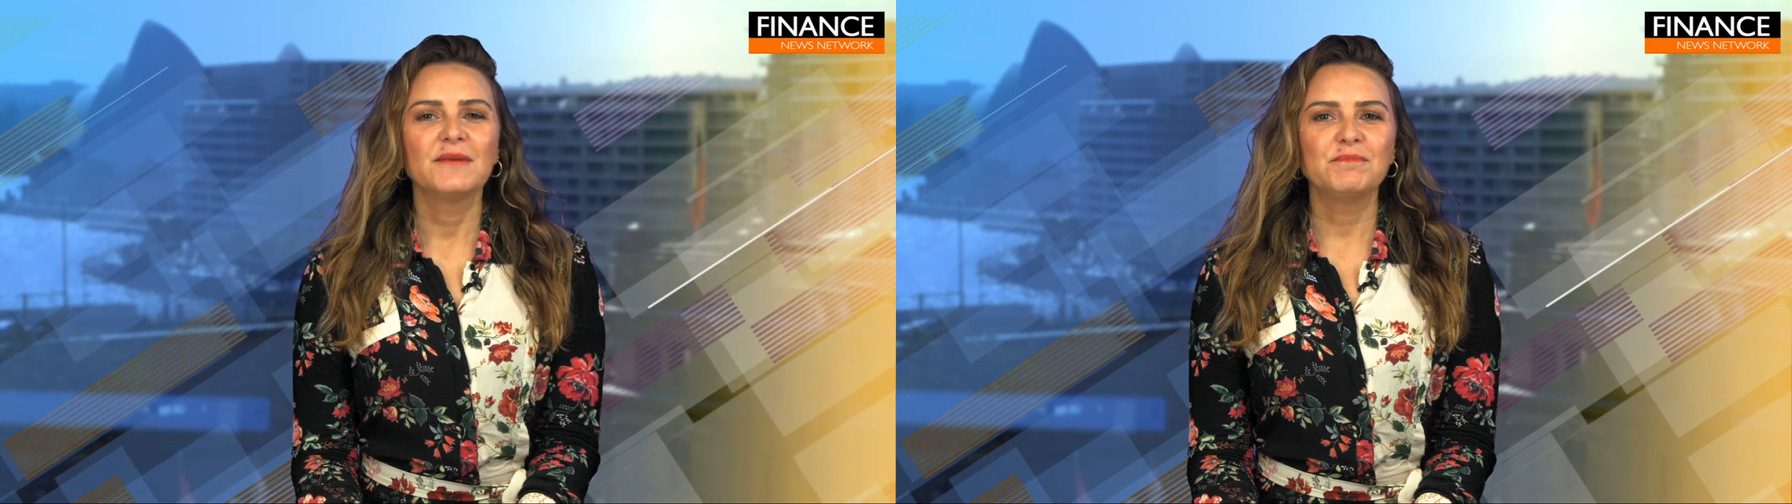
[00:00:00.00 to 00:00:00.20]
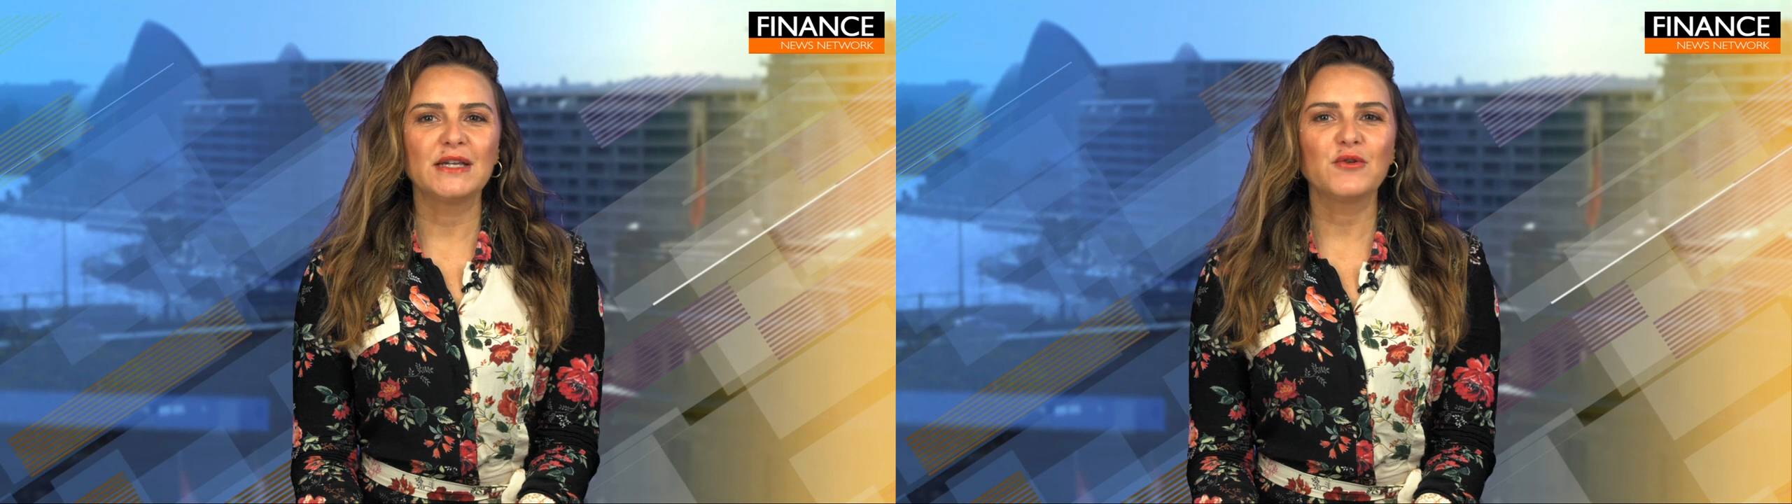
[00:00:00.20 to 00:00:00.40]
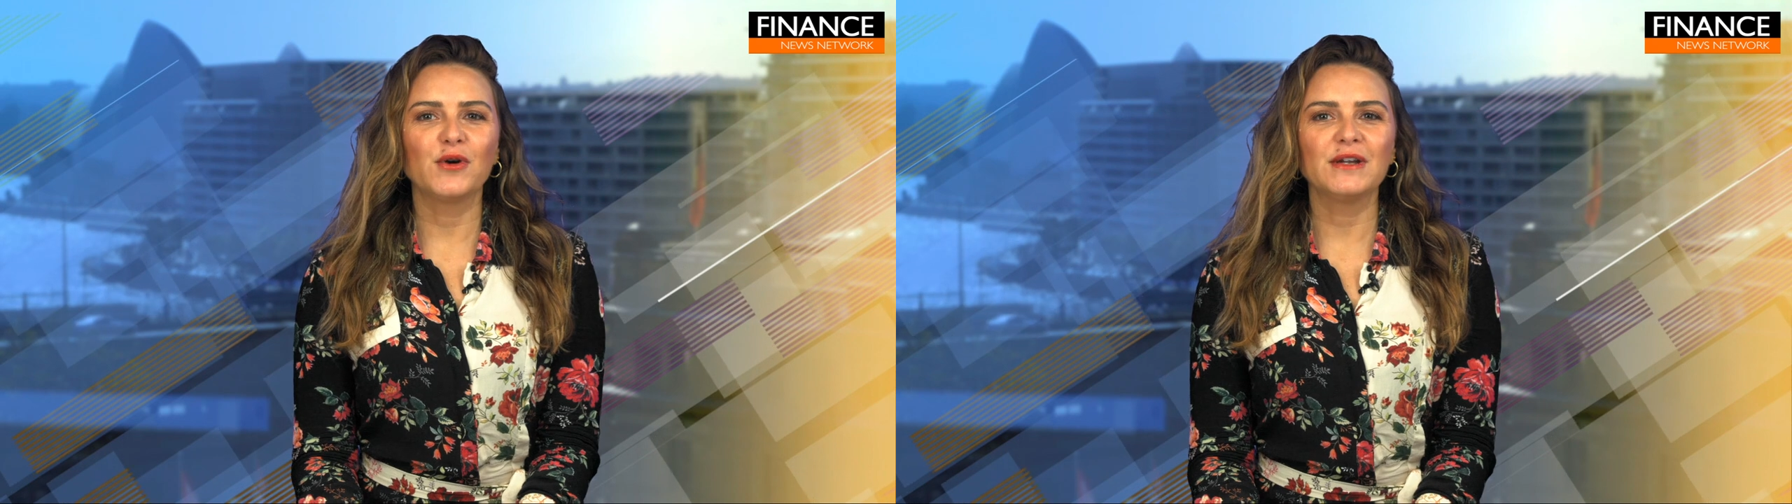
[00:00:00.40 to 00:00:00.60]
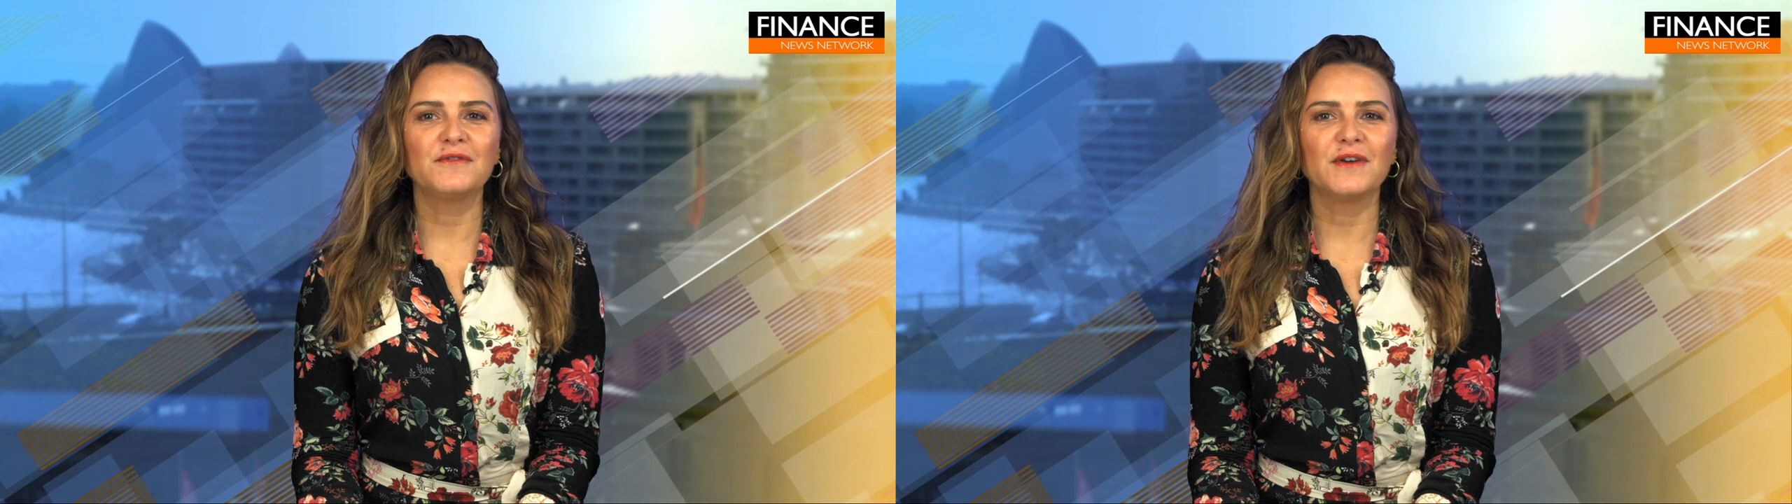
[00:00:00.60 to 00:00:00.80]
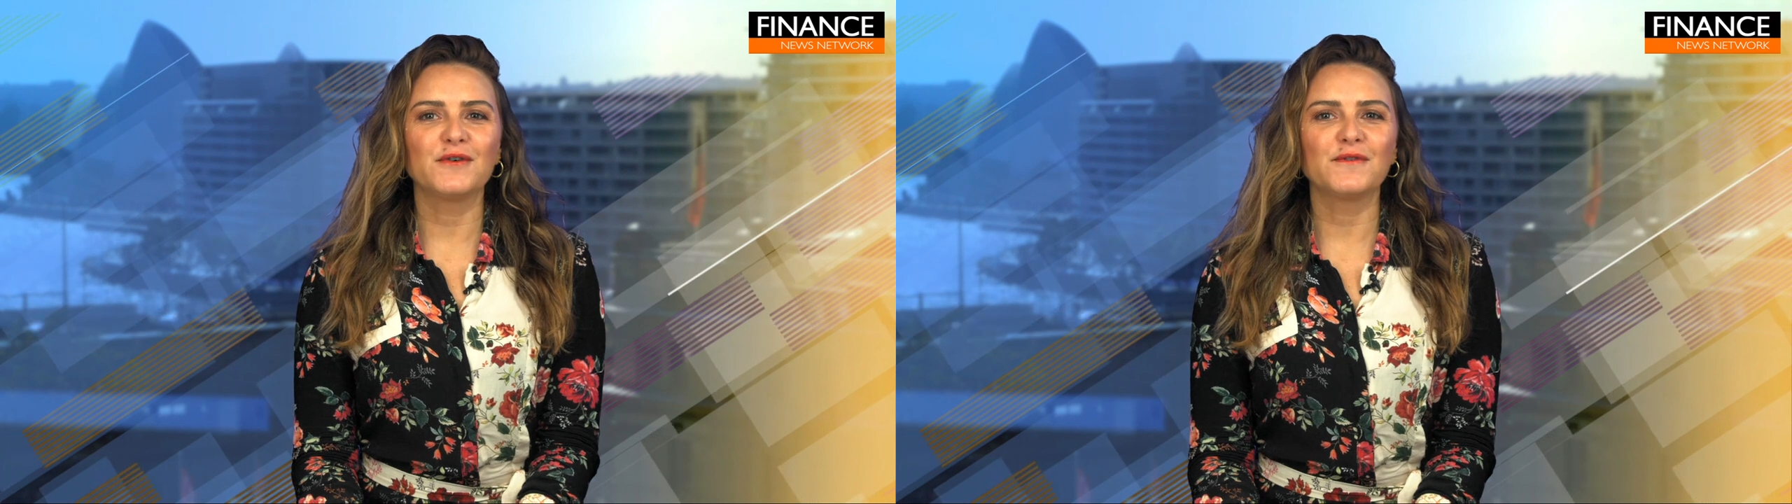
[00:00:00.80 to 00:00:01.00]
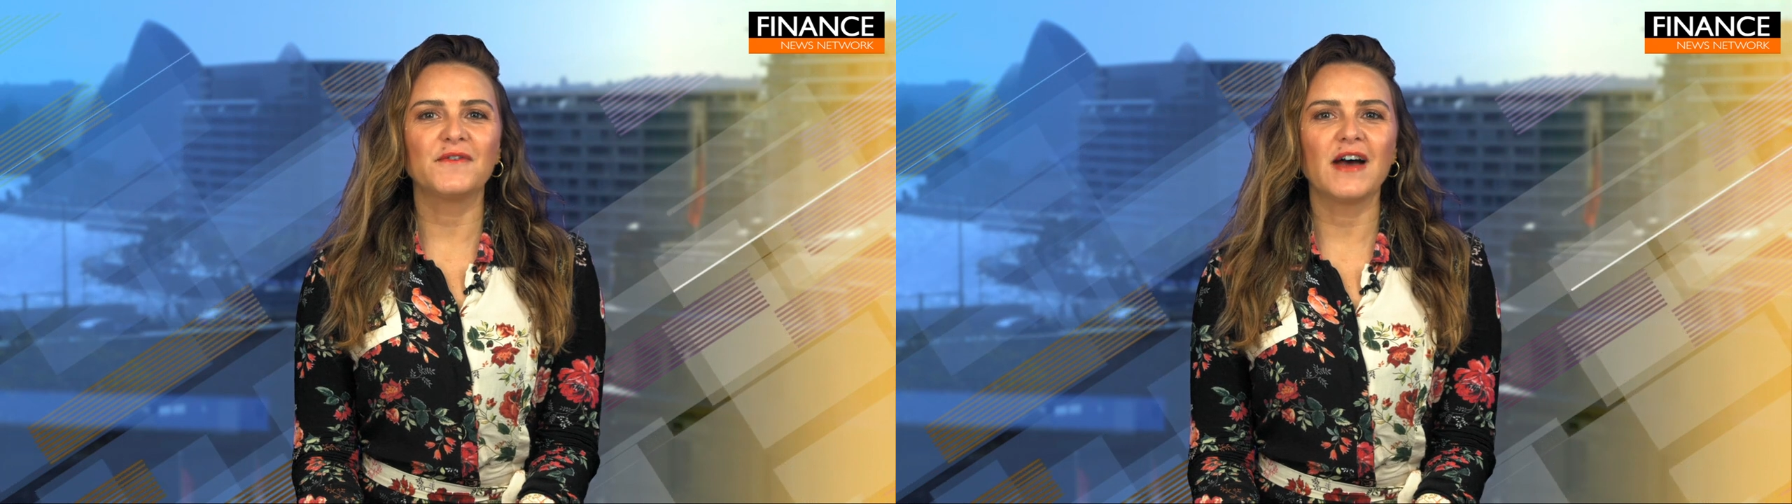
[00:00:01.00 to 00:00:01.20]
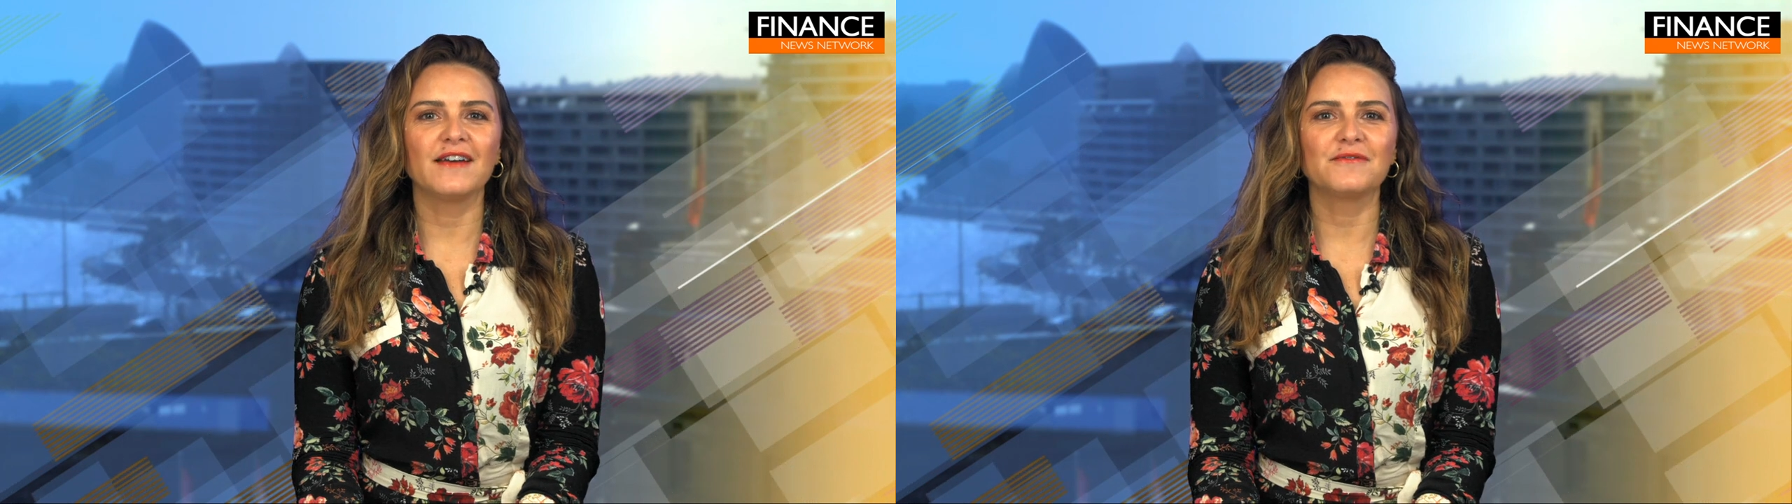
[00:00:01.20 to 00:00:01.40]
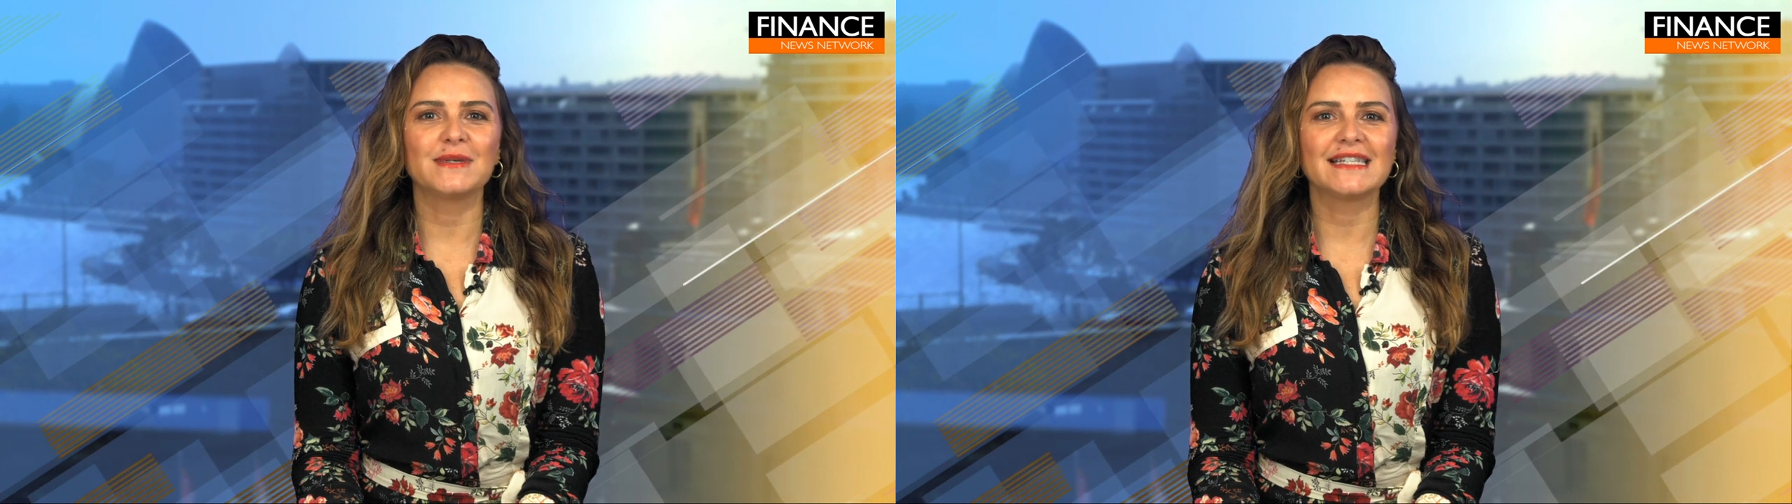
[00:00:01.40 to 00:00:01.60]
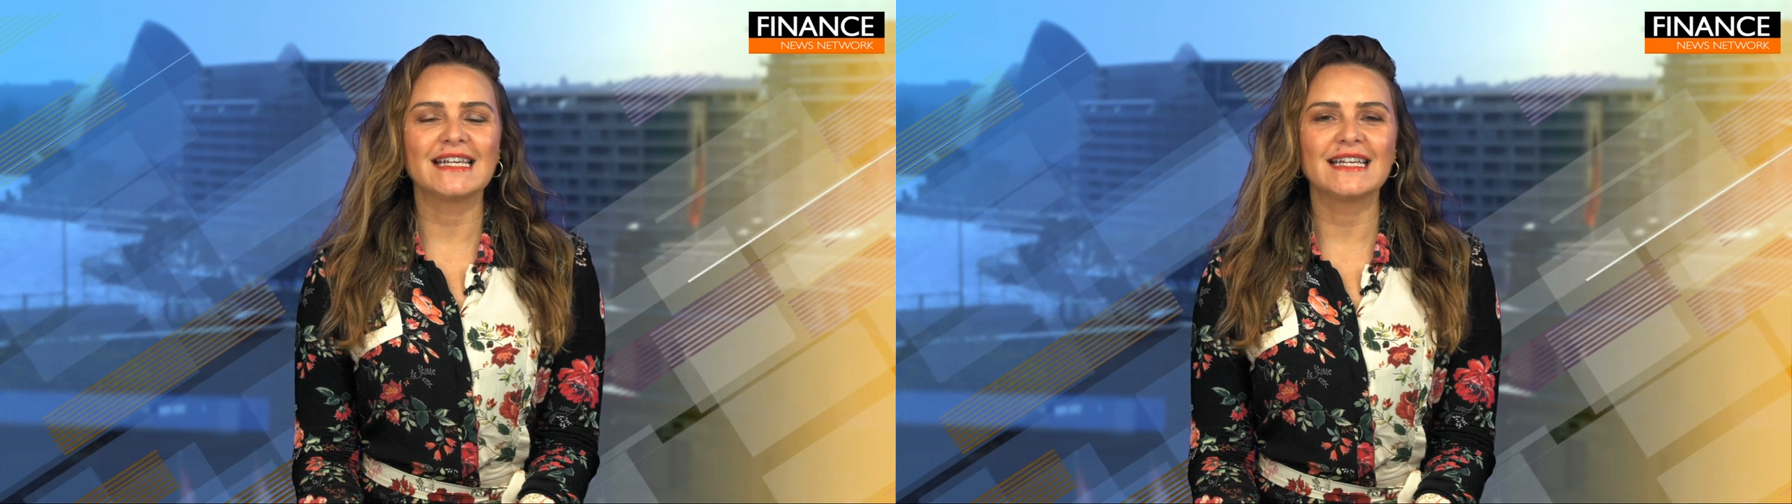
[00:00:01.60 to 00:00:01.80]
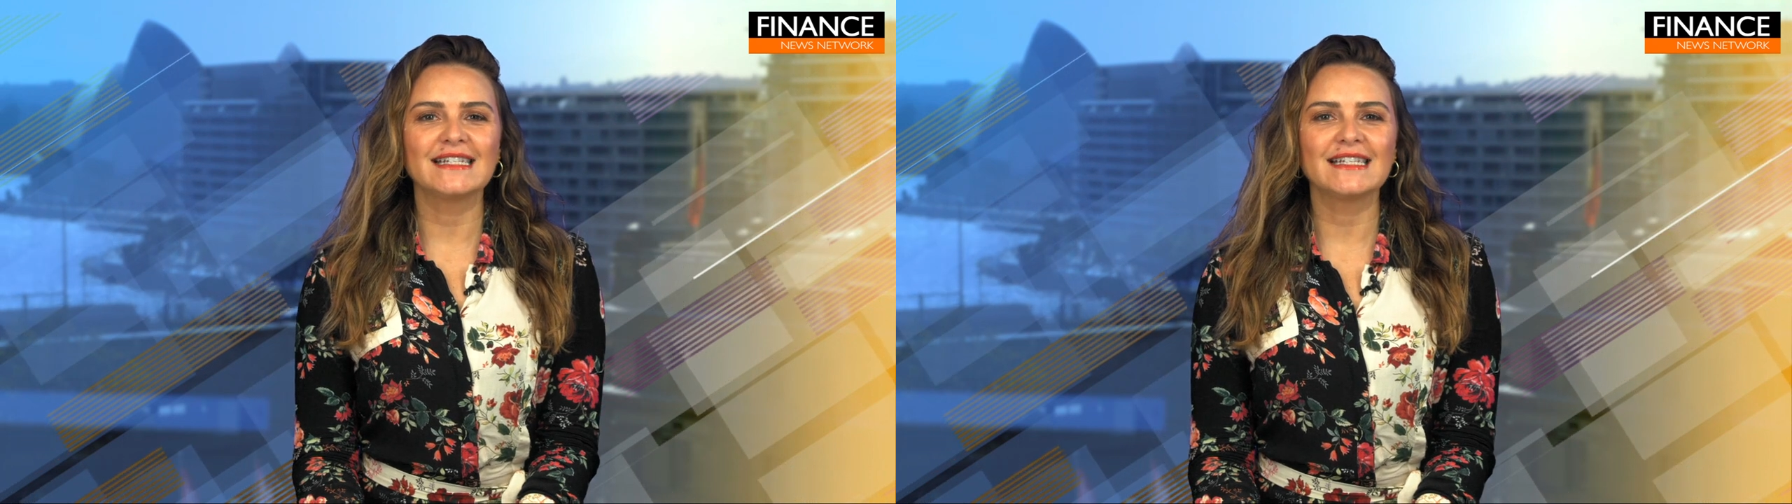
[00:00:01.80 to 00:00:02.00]
Bitcoin fell
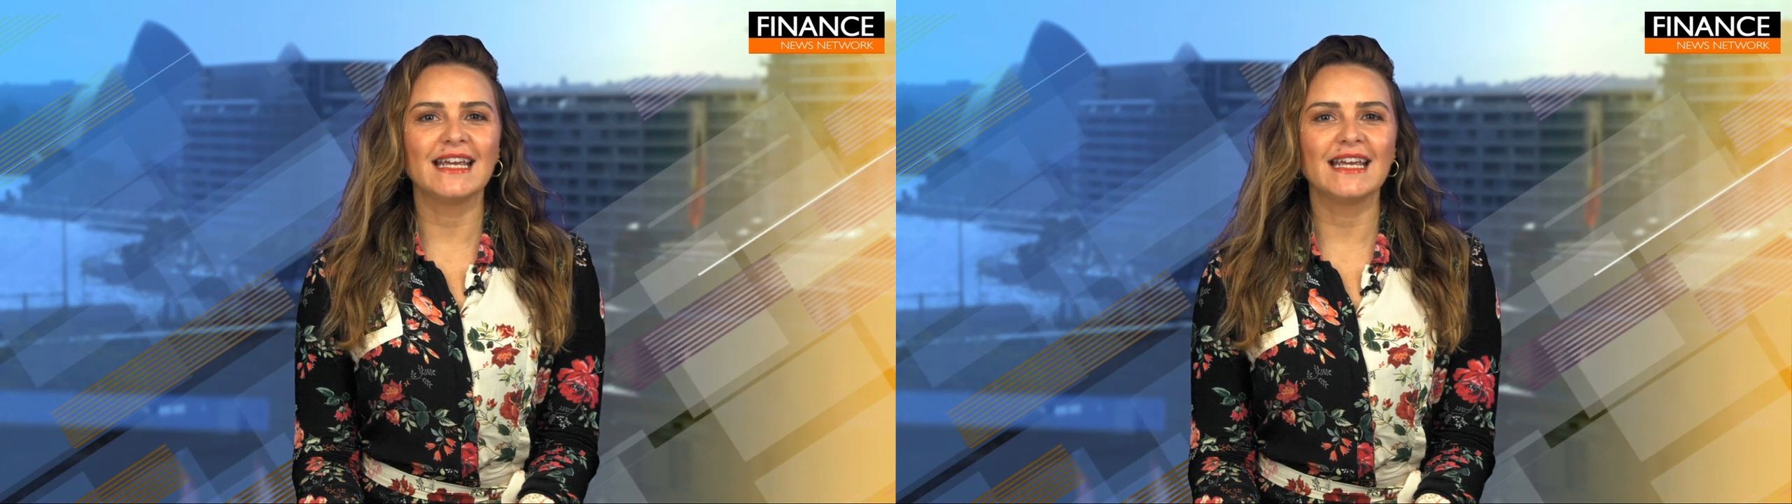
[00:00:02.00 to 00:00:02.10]
5%,